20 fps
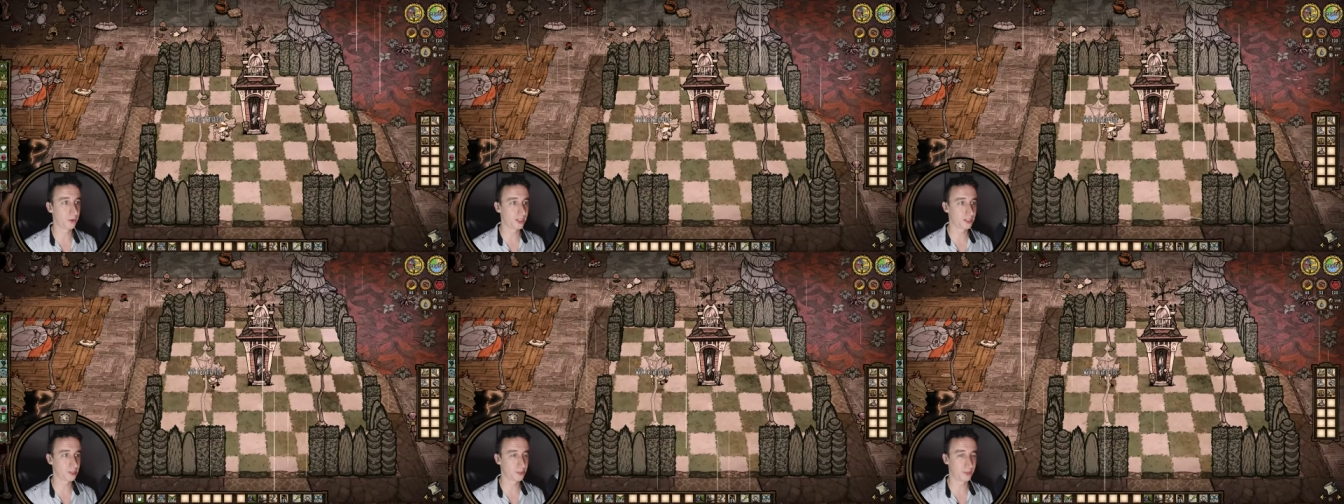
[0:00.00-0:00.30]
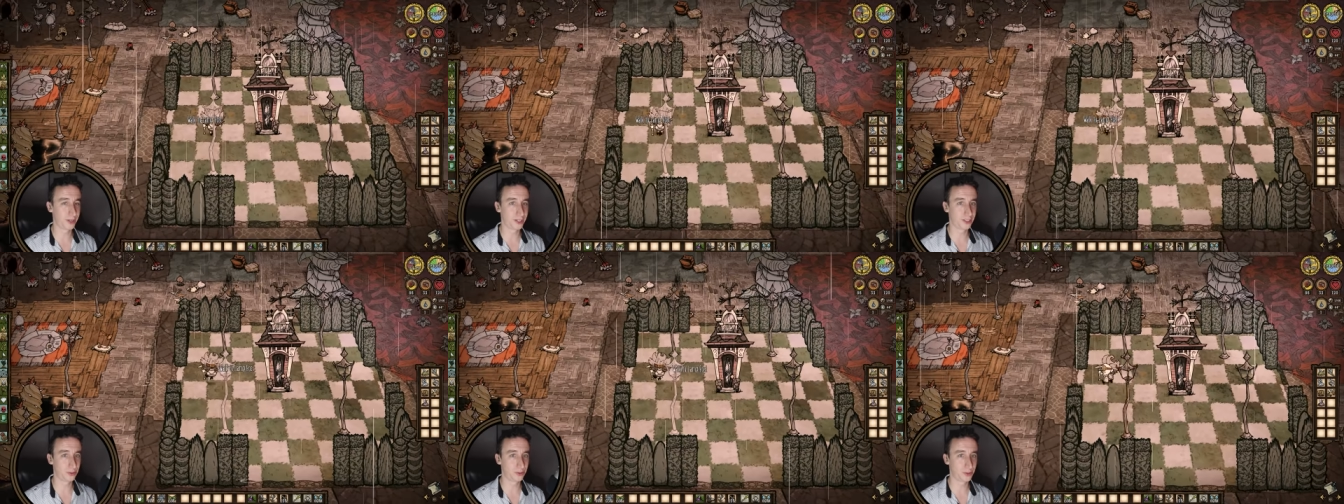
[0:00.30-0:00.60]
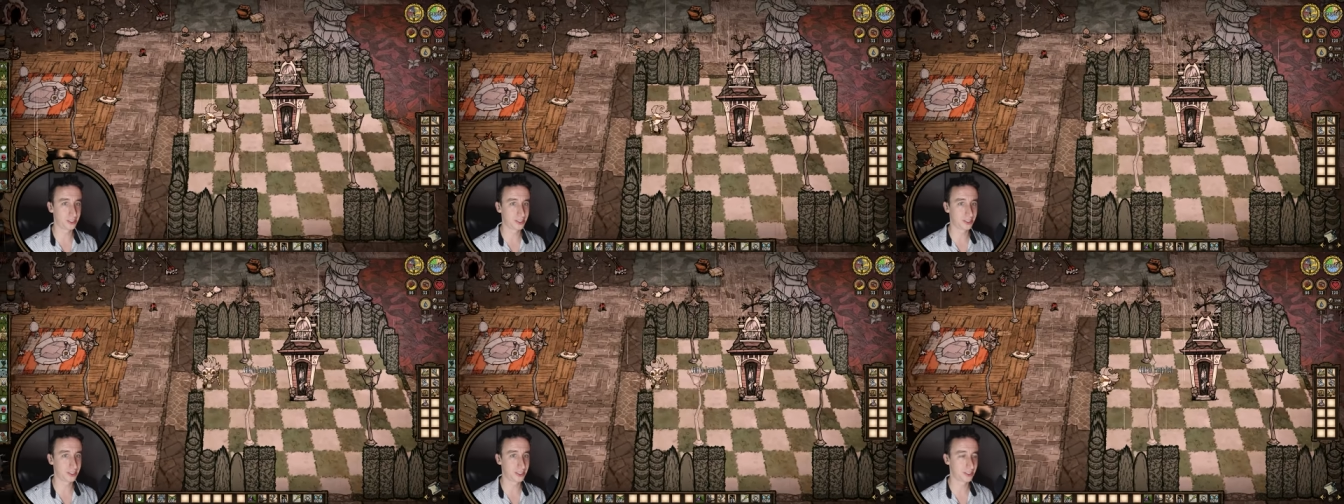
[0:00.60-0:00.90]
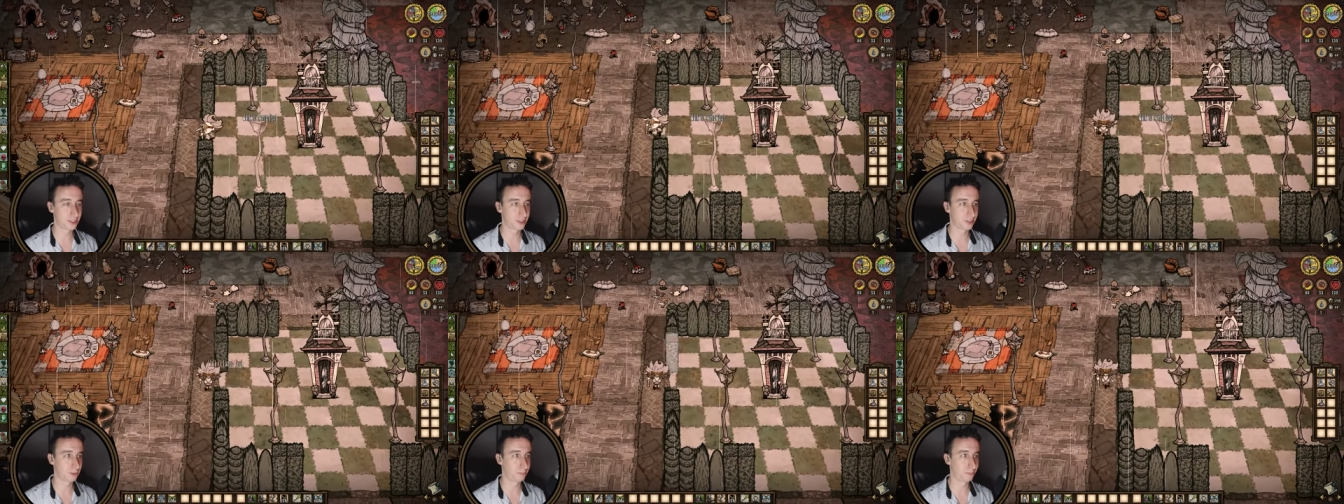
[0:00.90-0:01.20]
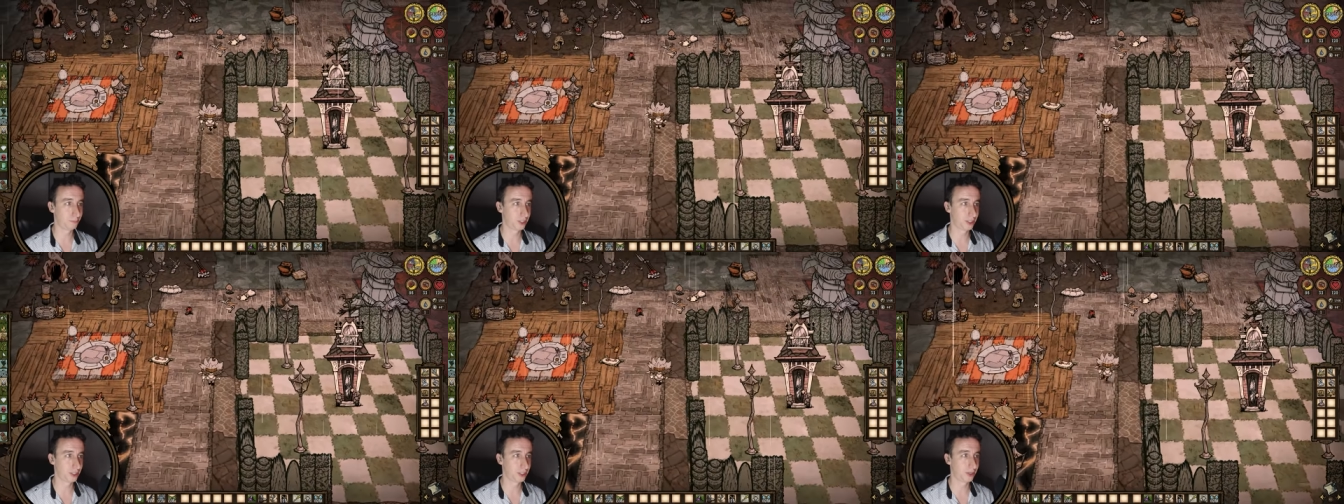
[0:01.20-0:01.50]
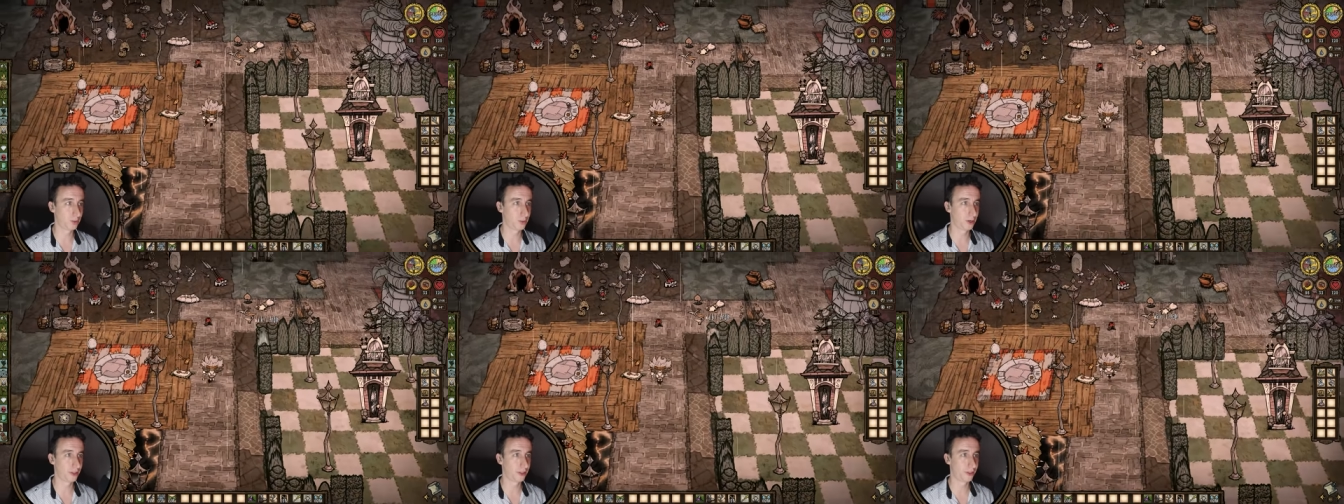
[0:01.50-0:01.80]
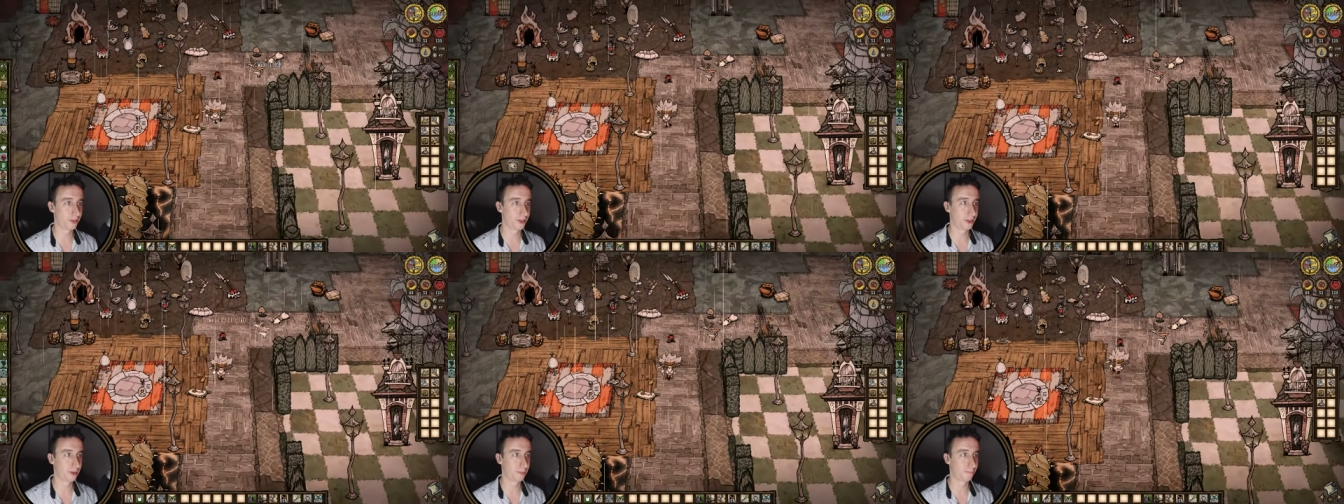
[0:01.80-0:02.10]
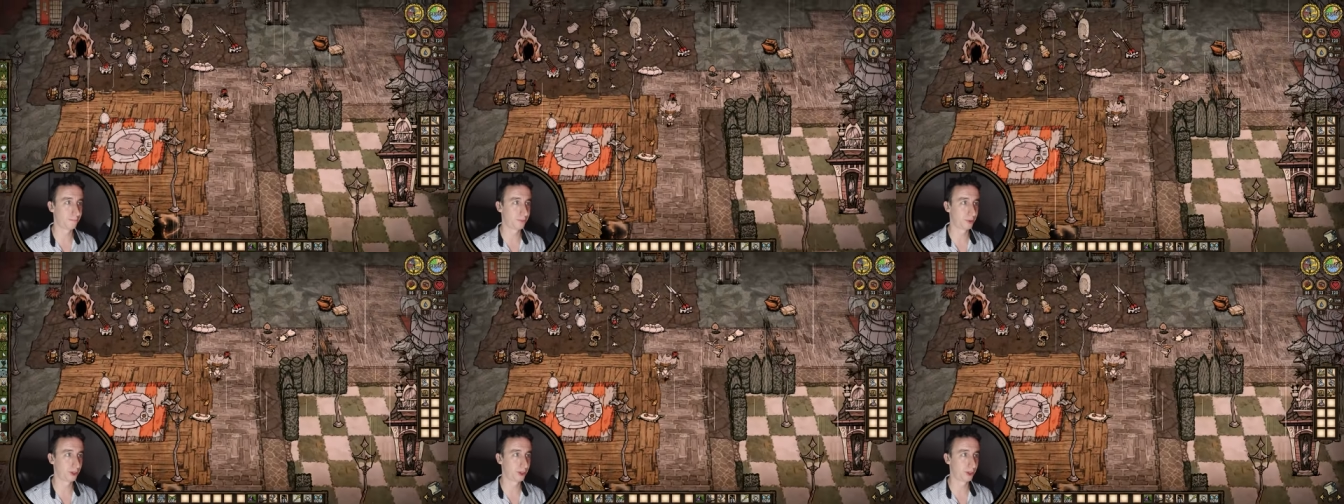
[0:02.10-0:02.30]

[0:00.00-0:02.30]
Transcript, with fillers: the quickest way to do this is to blow the